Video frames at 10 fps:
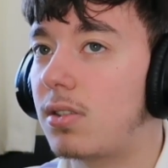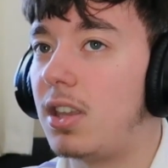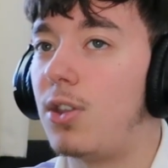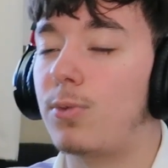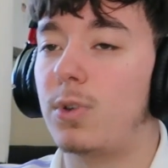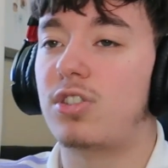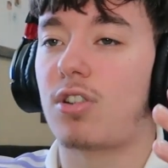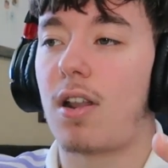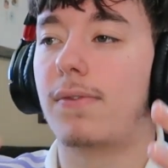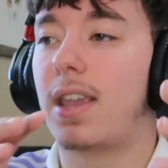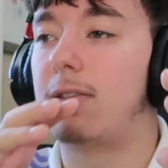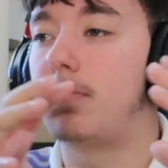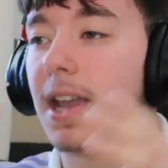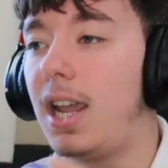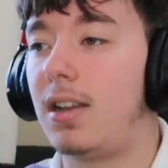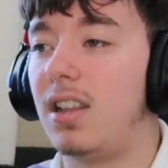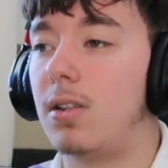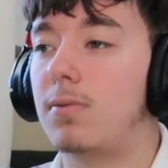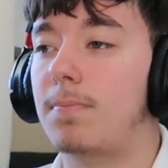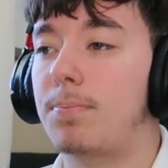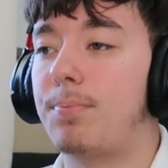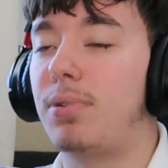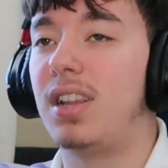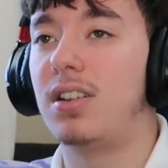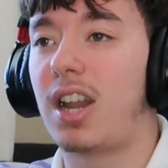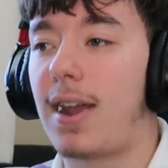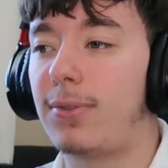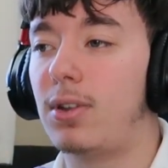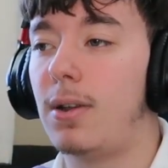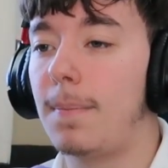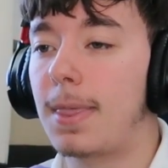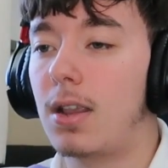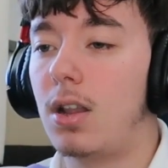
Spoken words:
either we start off games bad and then play good after,